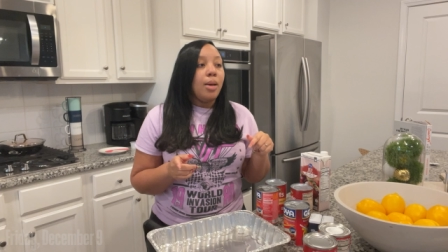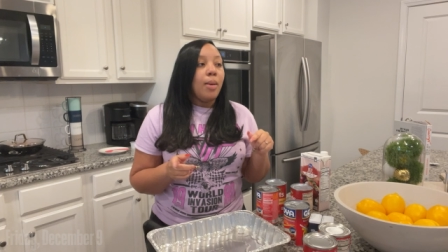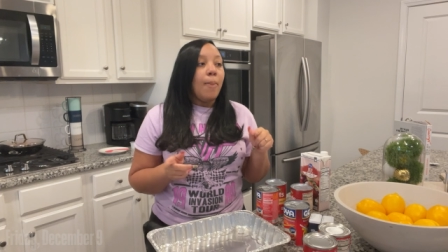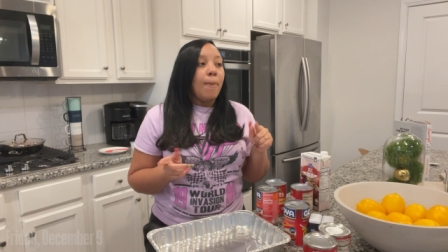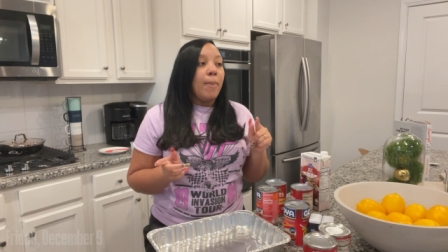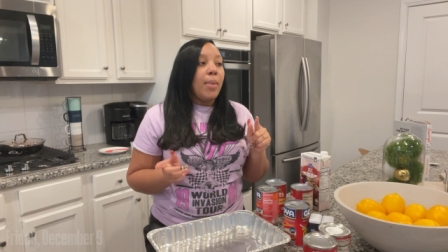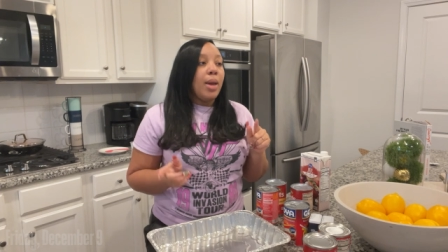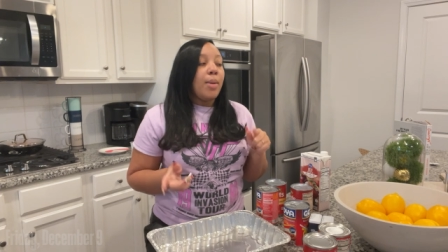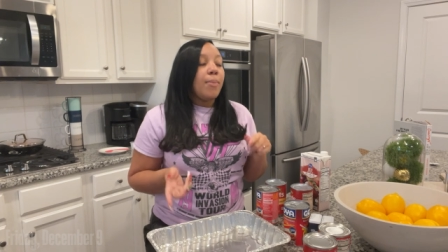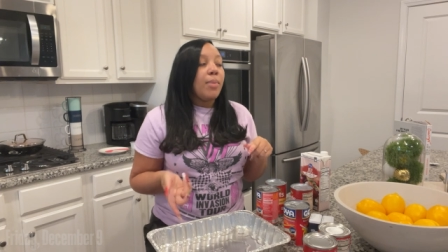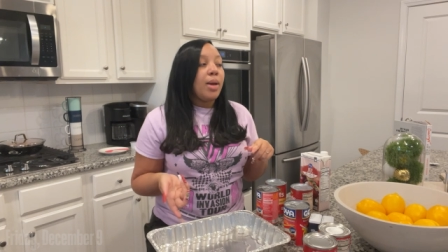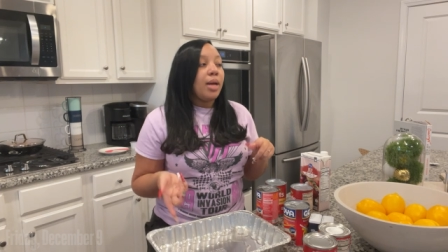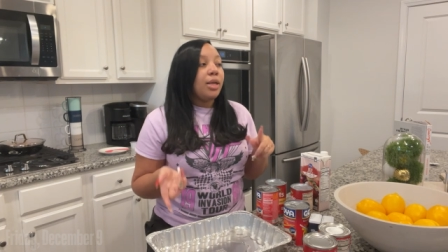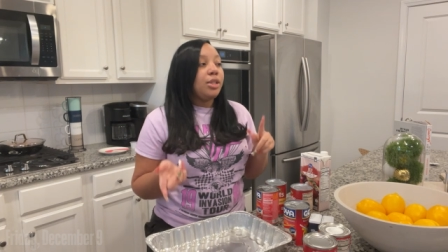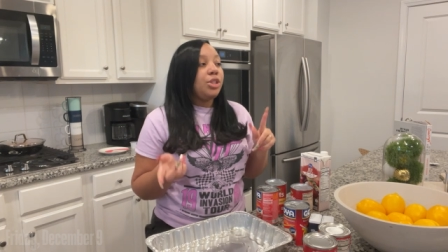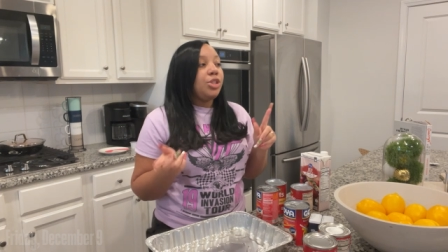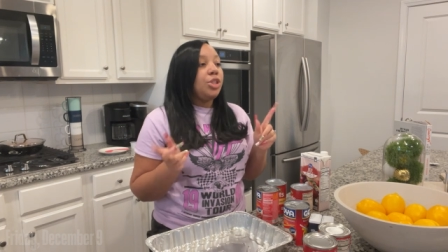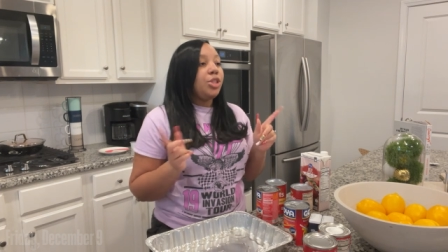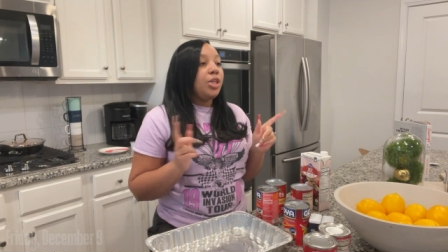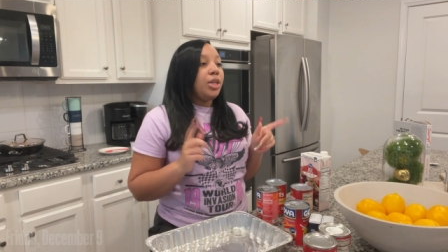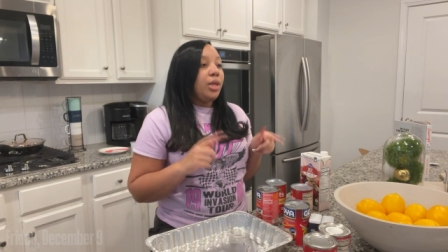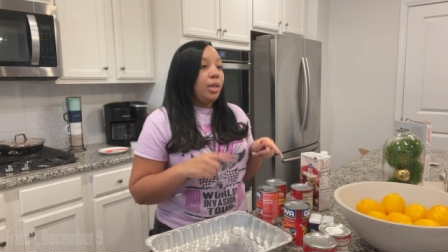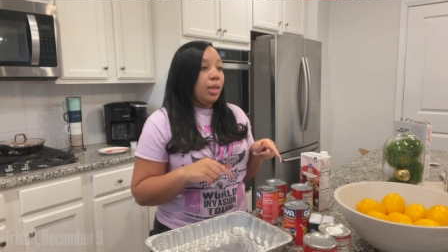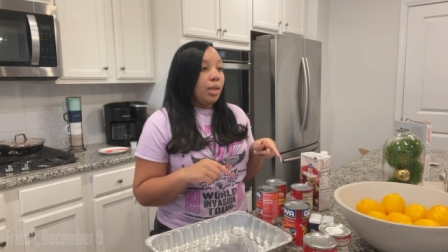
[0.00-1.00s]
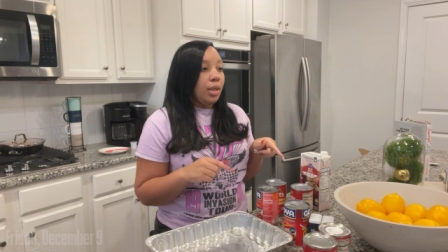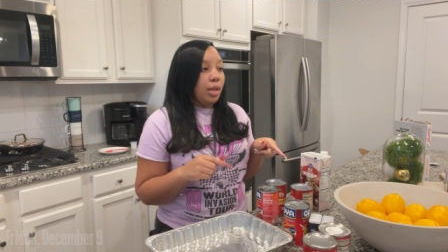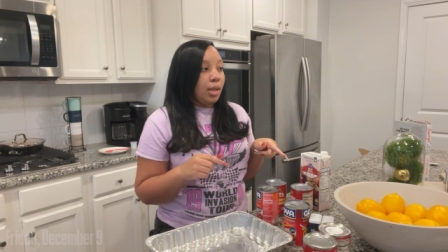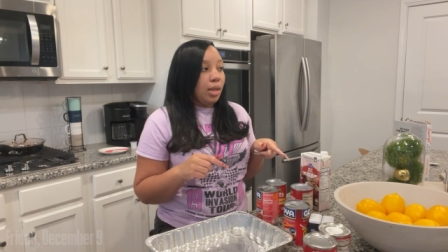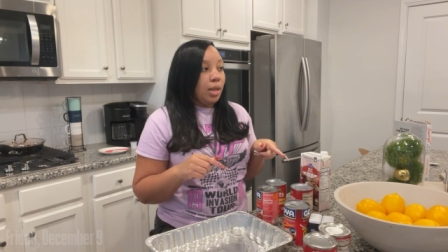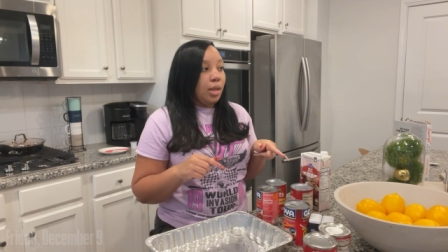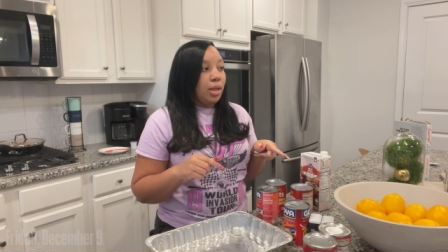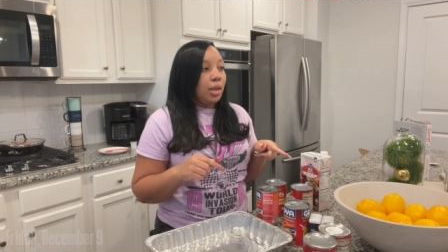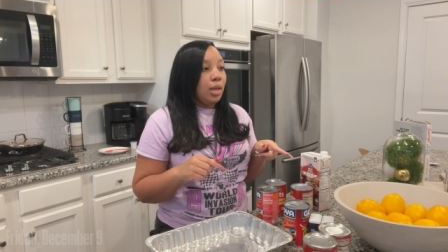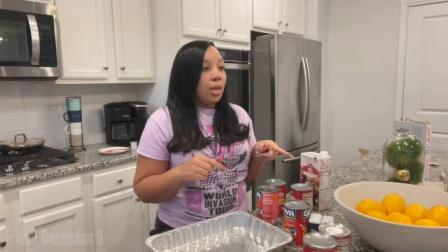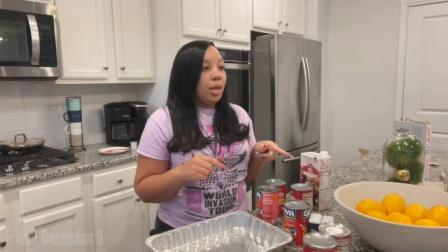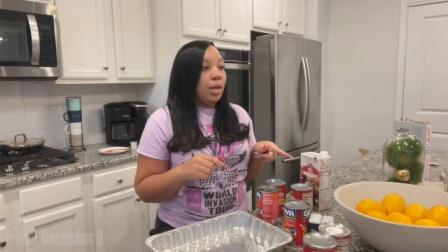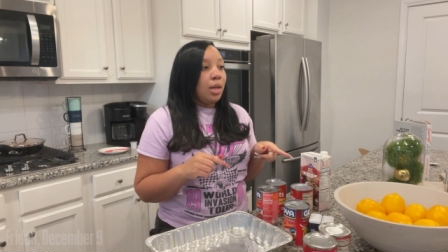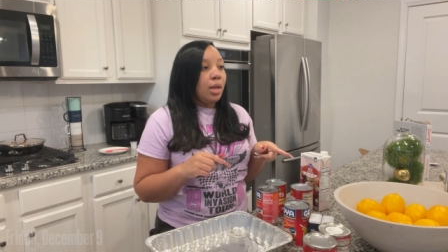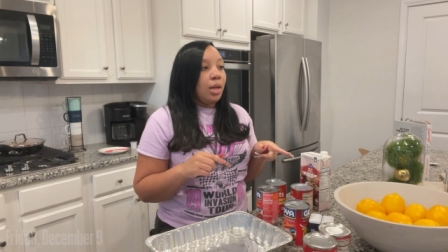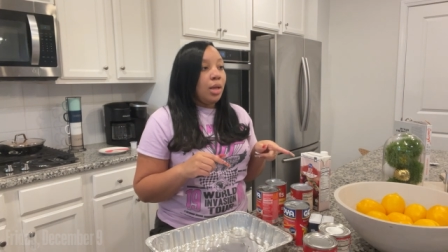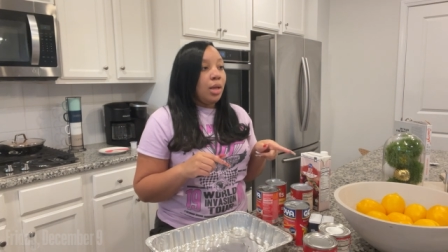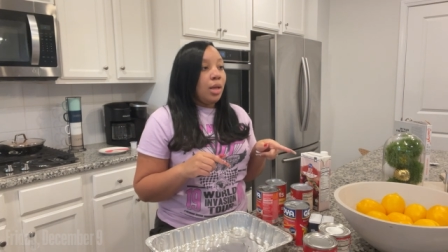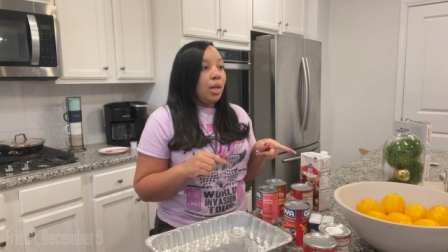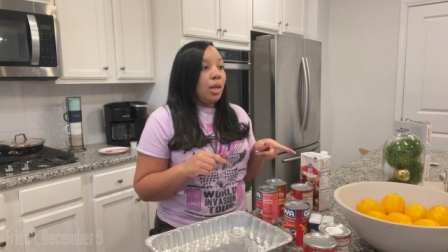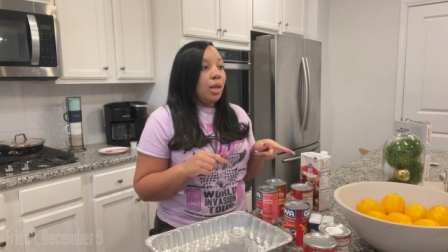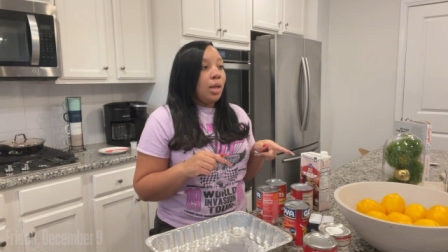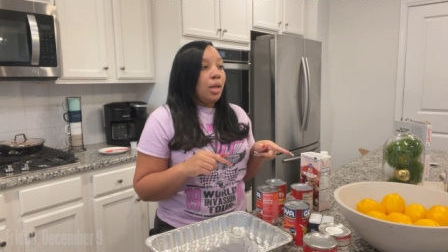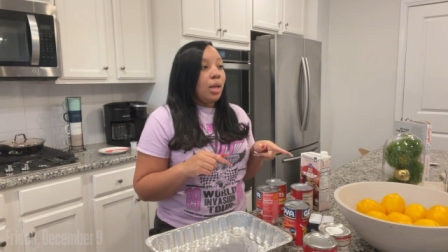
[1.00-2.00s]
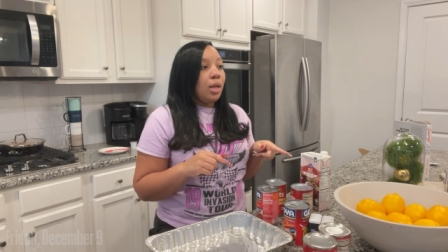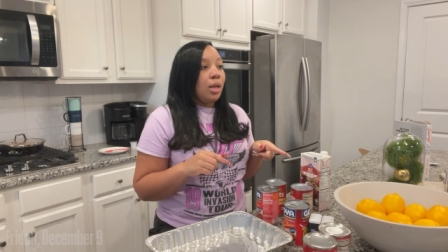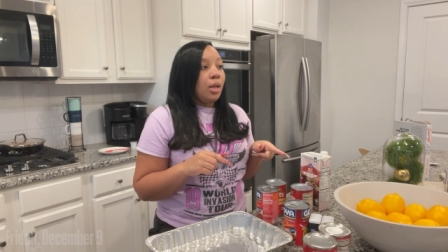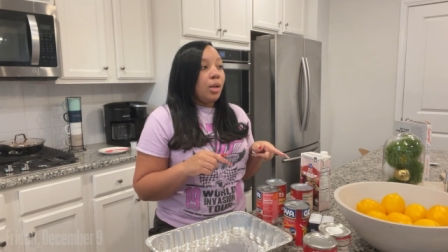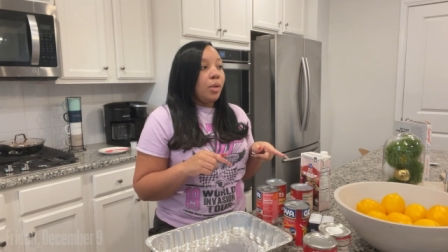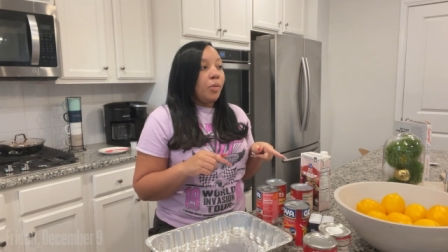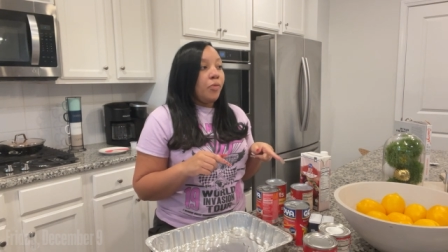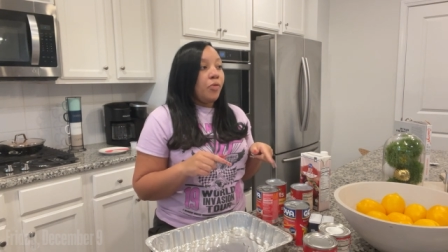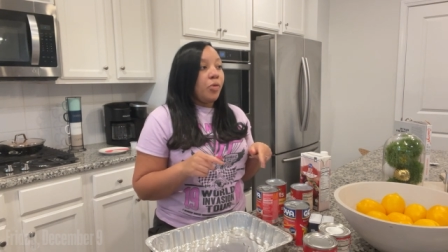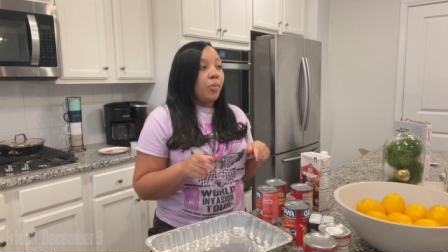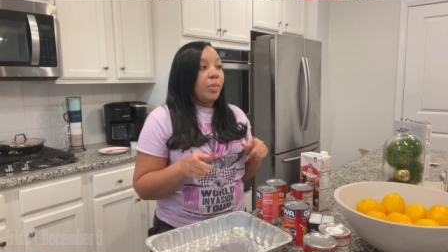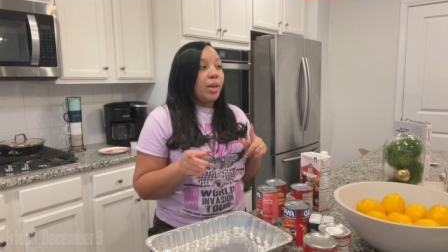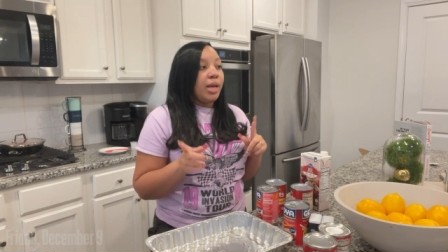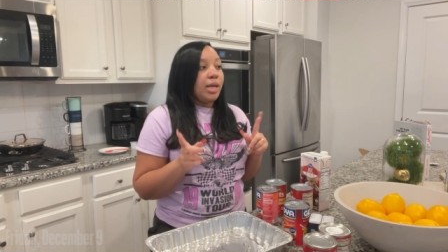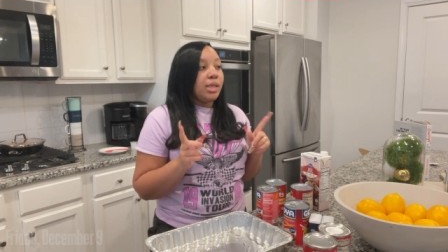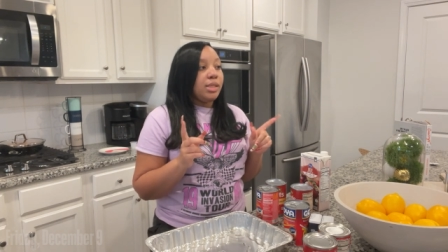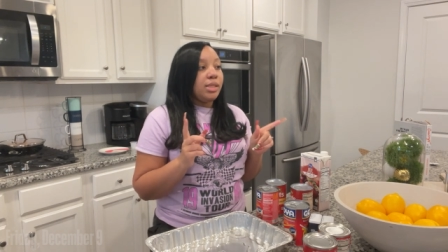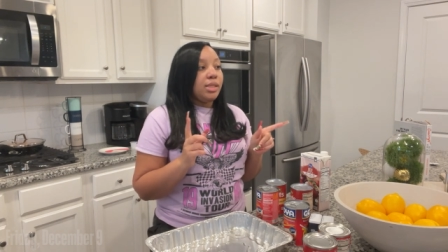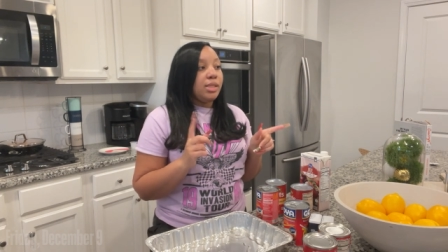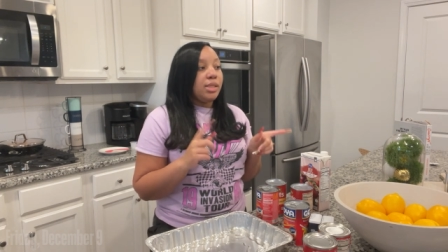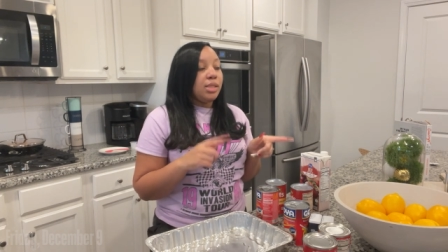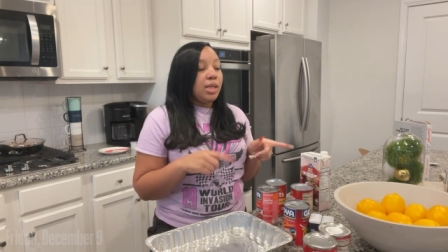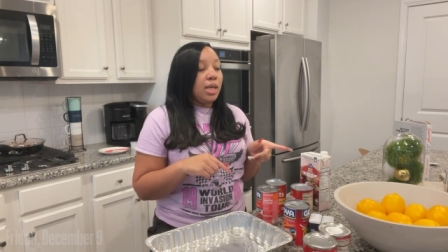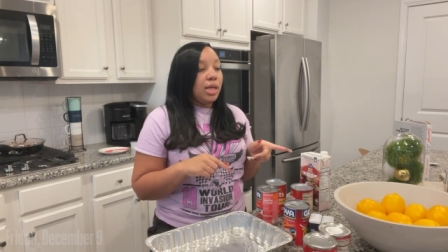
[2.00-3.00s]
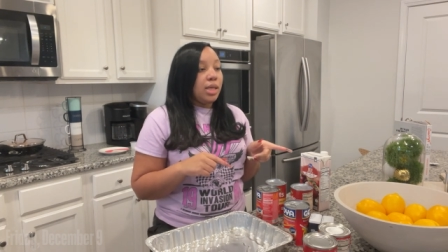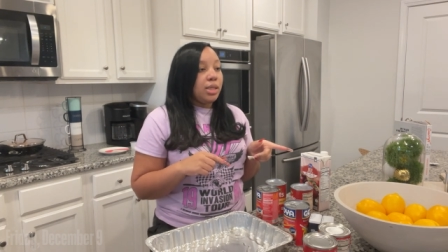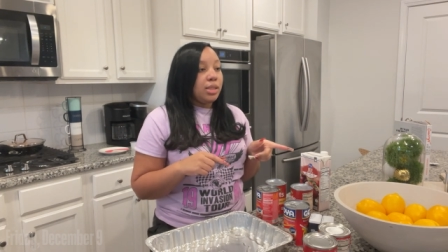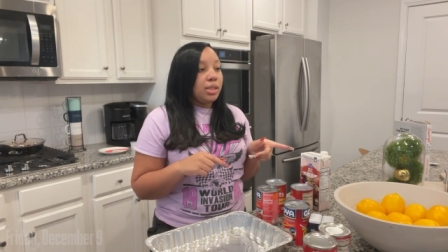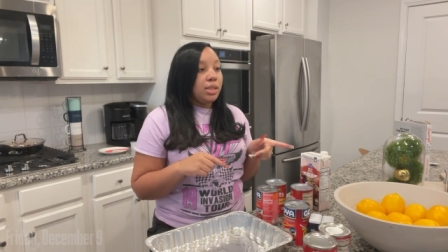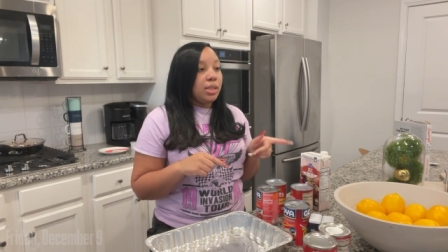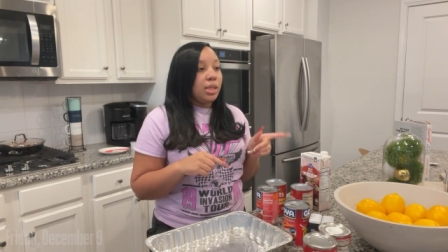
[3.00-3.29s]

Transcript: make my chili from like six